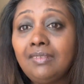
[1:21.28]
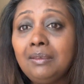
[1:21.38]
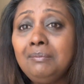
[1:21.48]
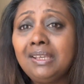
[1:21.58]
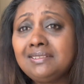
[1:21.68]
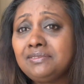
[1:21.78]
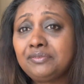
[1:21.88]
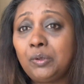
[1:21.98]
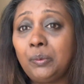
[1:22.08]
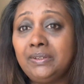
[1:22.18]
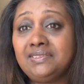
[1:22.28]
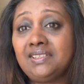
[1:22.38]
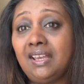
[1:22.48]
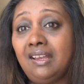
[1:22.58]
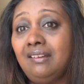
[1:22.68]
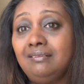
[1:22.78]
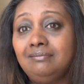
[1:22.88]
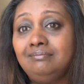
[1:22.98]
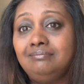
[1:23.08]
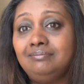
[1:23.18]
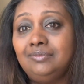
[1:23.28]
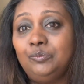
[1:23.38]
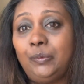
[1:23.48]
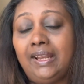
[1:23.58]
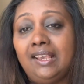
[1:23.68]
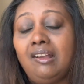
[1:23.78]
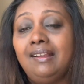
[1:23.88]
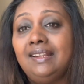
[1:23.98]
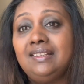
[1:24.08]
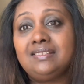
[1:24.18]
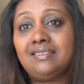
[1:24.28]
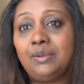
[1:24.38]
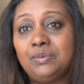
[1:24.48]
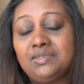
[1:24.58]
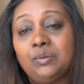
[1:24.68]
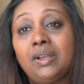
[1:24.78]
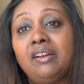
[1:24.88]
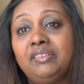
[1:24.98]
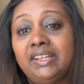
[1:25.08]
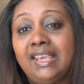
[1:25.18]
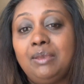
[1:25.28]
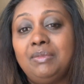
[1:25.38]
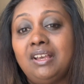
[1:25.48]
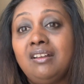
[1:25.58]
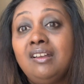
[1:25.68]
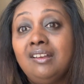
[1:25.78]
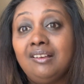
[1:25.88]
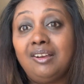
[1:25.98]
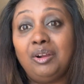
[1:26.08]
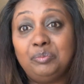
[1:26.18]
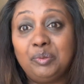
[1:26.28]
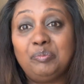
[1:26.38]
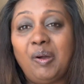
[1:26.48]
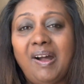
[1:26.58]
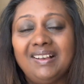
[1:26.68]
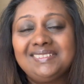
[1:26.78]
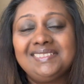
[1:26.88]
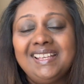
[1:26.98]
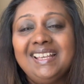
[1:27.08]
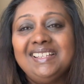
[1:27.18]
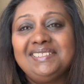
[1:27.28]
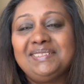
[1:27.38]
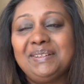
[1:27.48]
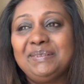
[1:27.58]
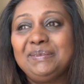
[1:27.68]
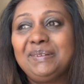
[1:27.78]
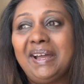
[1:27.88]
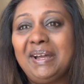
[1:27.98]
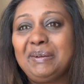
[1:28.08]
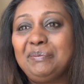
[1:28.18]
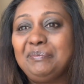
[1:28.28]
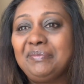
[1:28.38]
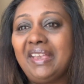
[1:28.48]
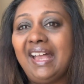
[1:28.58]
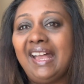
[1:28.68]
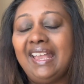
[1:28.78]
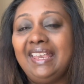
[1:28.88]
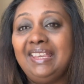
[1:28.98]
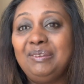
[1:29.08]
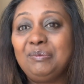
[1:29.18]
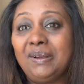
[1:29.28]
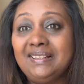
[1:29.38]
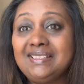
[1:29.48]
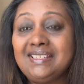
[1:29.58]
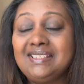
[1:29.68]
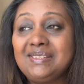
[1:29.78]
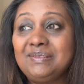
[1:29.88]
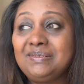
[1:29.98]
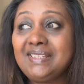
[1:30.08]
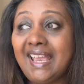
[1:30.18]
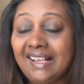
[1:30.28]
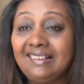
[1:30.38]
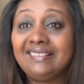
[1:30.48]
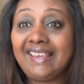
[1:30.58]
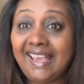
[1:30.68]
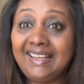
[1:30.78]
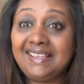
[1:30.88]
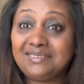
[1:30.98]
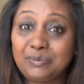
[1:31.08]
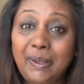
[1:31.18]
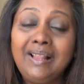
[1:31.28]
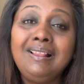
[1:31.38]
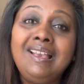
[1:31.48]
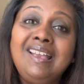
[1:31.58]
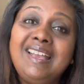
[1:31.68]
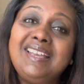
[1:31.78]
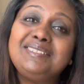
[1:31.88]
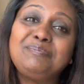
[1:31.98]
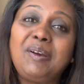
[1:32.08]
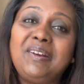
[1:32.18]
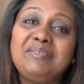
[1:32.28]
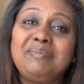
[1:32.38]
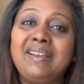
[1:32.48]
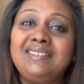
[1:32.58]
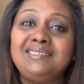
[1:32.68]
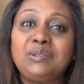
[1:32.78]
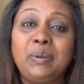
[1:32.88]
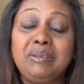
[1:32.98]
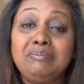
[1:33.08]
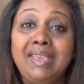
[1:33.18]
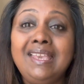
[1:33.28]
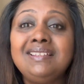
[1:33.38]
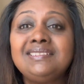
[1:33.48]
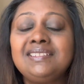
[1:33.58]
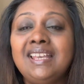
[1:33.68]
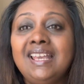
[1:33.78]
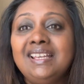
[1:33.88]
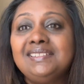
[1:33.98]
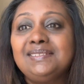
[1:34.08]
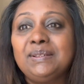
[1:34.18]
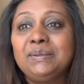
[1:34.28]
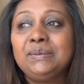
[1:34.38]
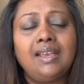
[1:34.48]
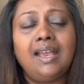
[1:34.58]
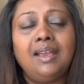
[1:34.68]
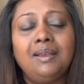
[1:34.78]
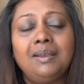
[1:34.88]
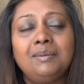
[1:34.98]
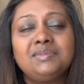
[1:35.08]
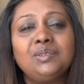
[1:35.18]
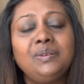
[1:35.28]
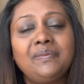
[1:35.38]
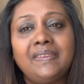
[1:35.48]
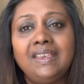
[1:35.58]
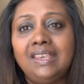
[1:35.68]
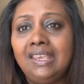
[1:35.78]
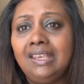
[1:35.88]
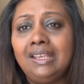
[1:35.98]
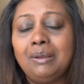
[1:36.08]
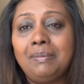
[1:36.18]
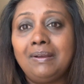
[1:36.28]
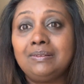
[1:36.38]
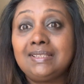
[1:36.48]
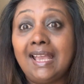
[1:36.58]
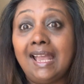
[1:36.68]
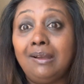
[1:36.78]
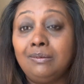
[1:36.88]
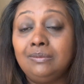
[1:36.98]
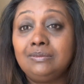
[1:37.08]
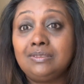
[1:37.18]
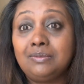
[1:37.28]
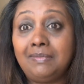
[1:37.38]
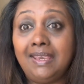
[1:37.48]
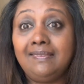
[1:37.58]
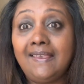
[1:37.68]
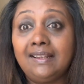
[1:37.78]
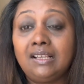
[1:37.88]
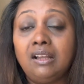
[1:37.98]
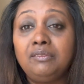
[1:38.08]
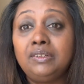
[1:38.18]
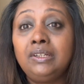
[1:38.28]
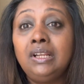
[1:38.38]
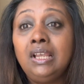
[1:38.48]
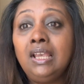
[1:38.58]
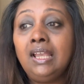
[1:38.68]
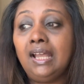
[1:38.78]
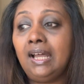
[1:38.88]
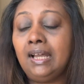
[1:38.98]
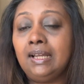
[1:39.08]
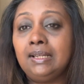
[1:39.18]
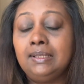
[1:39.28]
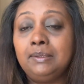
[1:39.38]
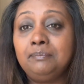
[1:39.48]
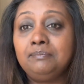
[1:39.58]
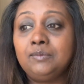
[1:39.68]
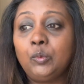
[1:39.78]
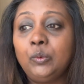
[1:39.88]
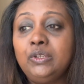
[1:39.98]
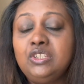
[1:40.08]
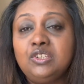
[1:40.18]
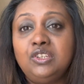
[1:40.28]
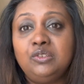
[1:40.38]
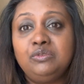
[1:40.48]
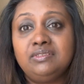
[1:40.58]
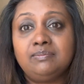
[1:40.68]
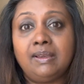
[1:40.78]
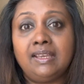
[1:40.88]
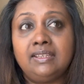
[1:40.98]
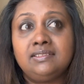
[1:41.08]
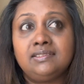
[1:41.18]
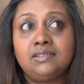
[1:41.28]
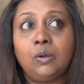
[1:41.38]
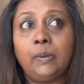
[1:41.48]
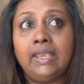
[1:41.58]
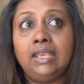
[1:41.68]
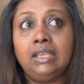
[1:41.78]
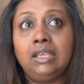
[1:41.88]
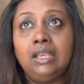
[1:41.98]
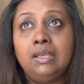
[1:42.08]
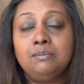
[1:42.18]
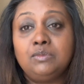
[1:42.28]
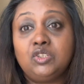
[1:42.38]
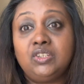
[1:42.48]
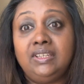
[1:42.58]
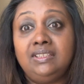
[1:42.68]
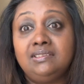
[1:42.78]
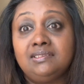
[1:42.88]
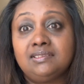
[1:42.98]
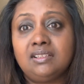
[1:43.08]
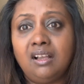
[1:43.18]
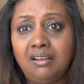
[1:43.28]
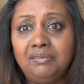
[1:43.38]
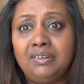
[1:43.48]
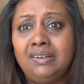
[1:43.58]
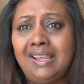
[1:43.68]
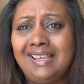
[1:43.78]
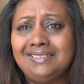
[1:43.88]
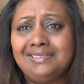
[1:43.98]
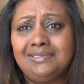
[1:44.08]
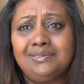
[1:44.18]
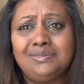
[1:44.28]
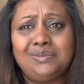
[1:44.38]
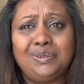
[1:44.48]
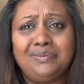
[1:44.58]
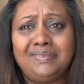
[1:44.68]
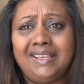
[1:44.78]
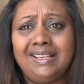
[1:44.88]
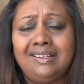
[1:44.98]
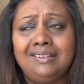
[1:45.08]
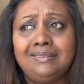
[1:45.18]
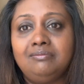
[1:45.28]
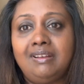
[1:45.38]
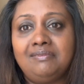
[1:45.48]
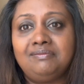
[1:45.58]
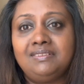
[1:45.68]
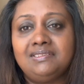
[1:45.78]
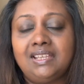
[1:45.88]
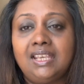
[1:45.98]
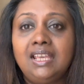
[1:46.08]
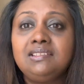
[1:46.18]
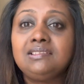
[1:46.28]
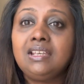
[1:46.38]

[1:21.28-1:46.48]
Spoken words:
because of course when I got it there was no cover. It came in a cardboard box, so I wanted to tackle that as well as part of my sewing makes. So I'm sort of thinking about how to make that cover, and I'm going to use my sewing machine's cover as sort of like a reference, I guess,